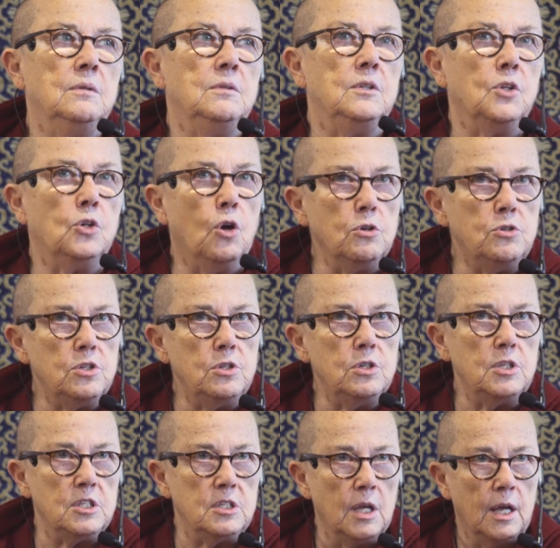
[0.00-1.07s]
that the
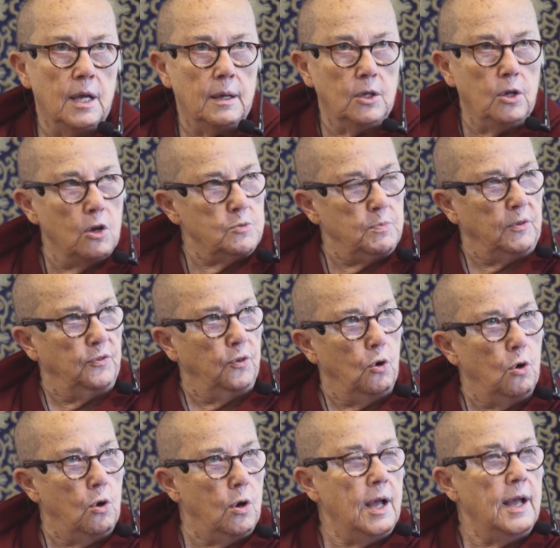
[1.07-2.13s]
consciousness is, goes
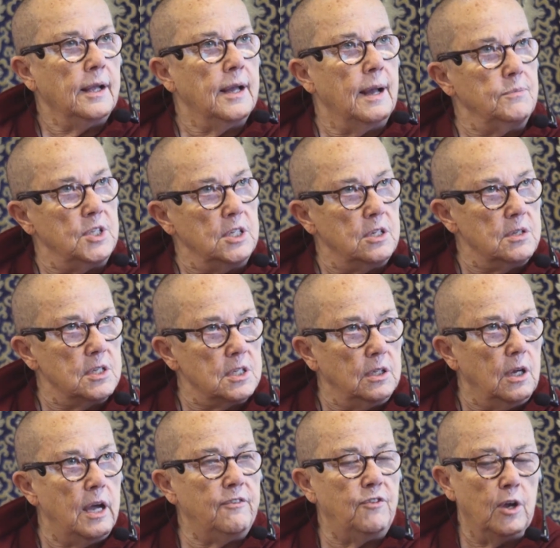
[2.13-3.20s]
before, comes into this
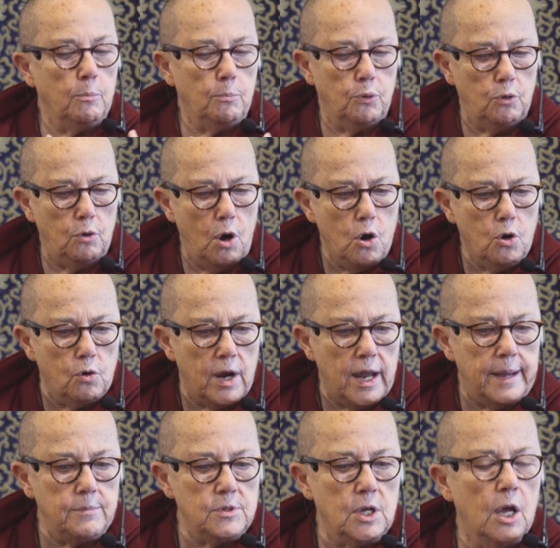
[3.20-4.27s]
life,
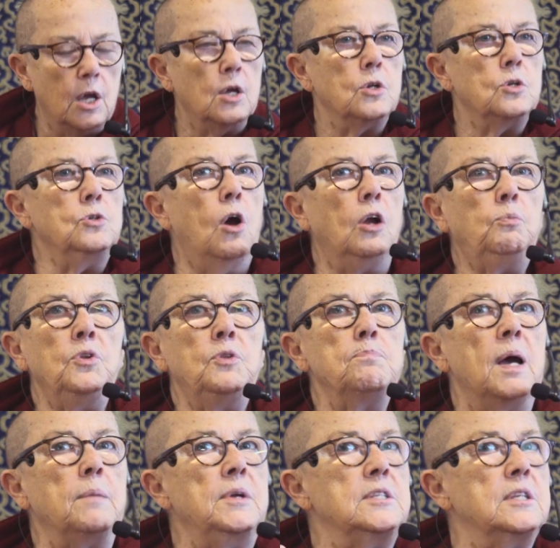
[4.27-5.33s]
programmed, not with
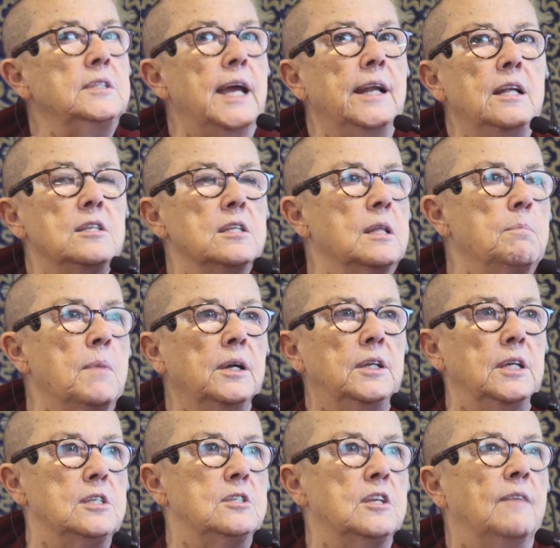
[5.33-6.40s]
mummies and daddies and the
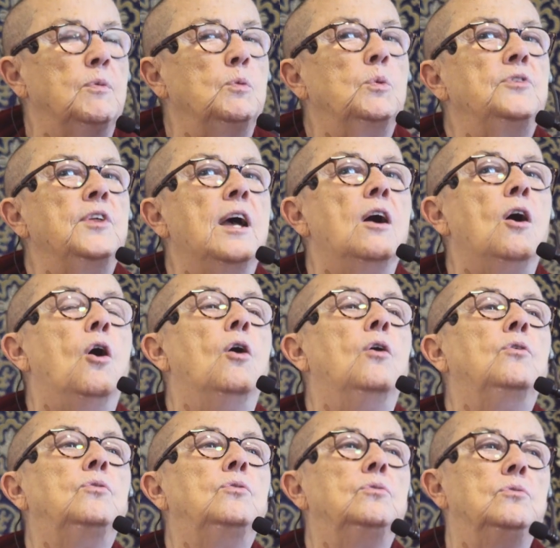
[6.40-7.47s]
monkey stuff, but with our
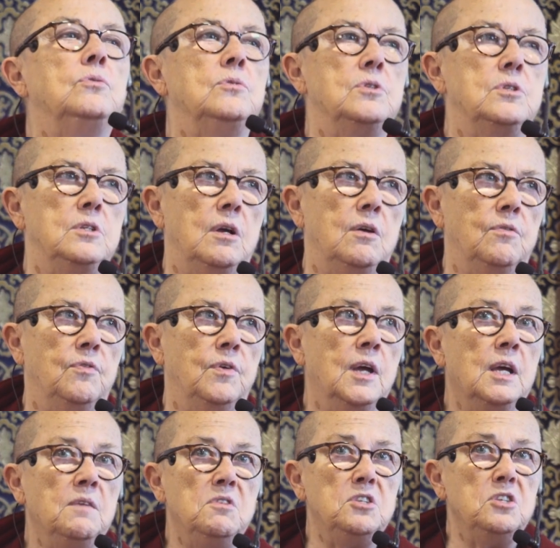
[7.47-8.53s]
own stuff.
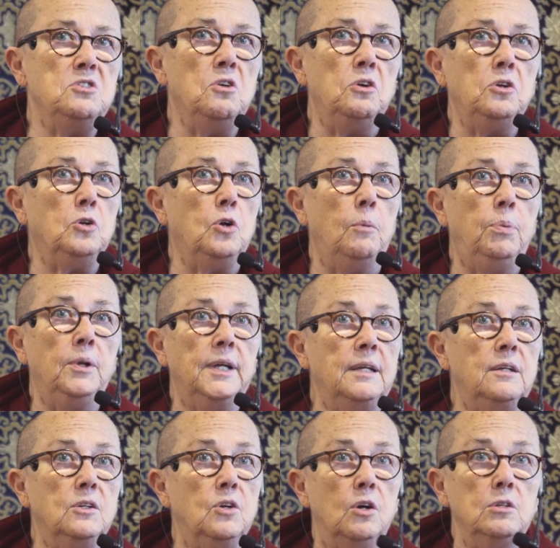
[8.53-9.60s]
This is not a
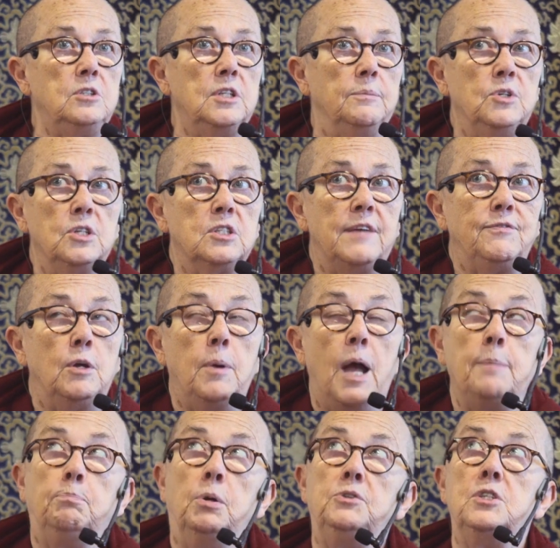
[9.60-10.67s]
complicated concept. You just have to
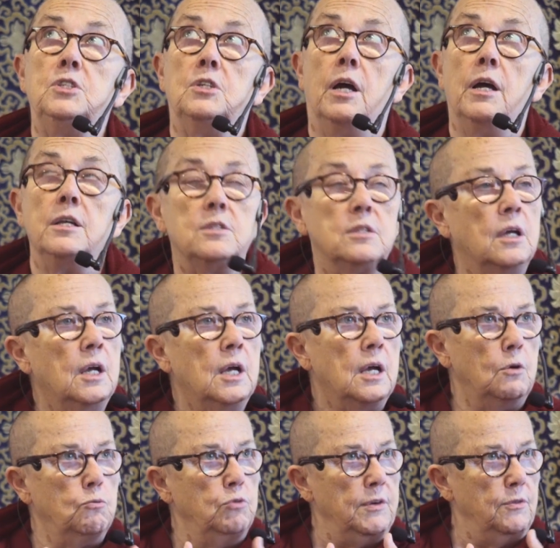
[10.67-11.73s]
hypothesize
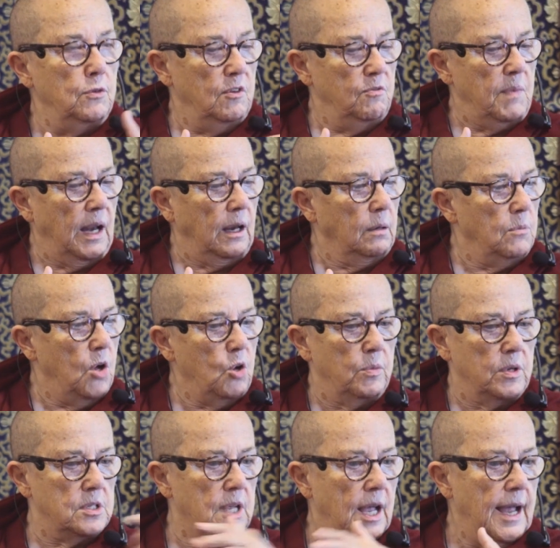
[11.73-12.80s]
a river of mental
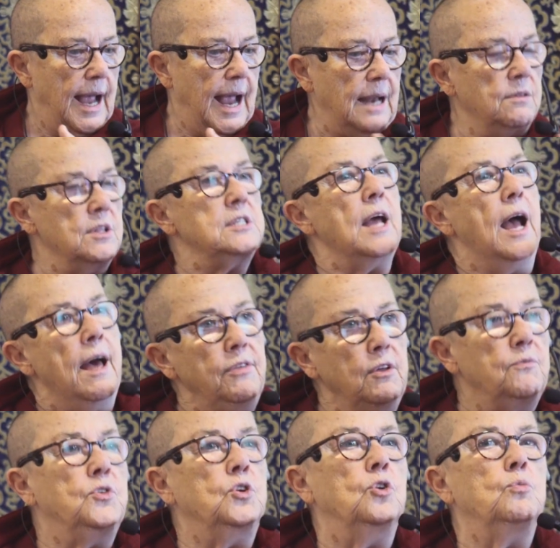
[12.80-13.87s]
moments. And this
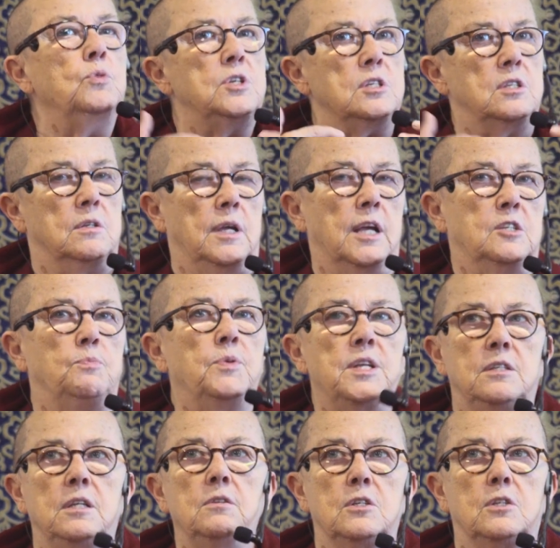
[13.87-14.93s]
other view, which is
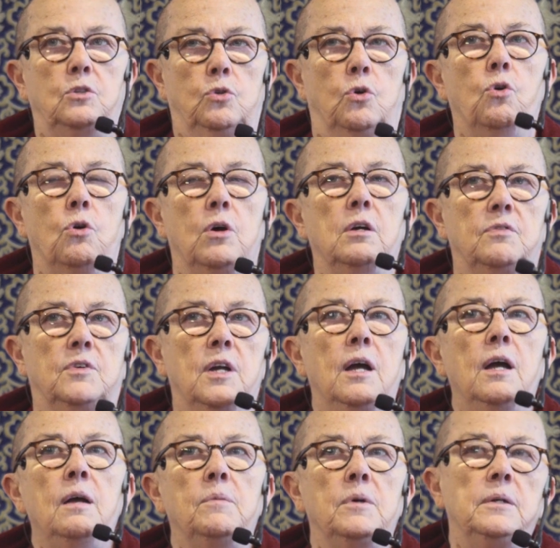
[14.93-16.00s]
expressed in this law of
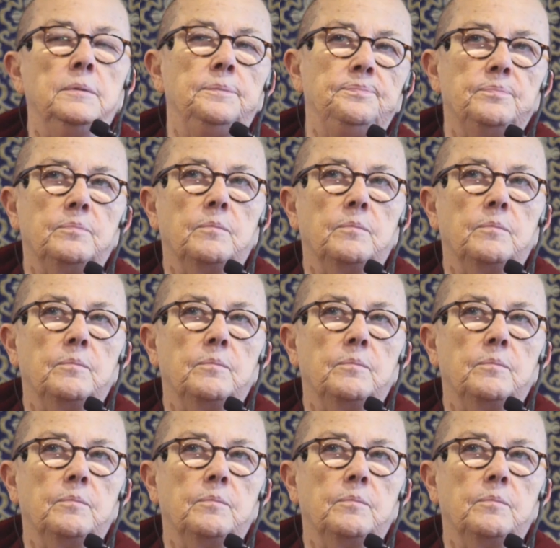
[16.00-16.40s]
karma,